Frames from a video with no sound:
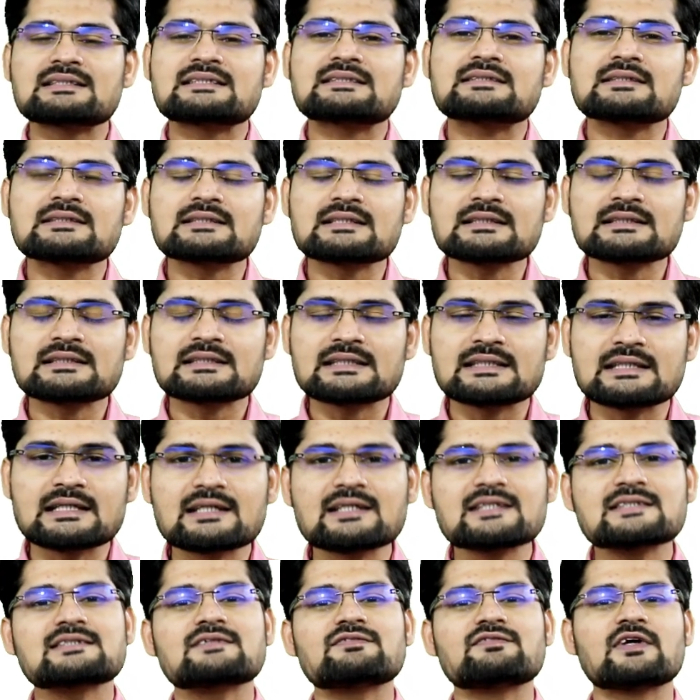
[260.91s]
certain
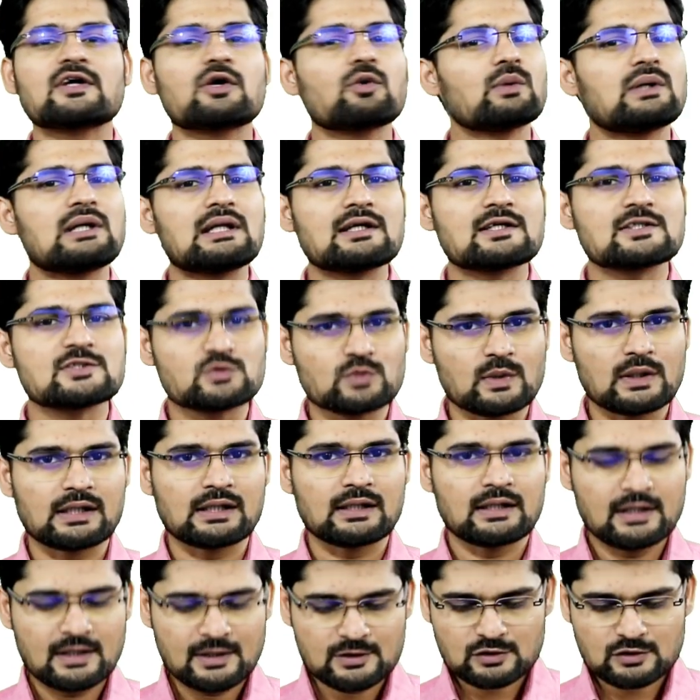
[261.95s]
theories of equity as well.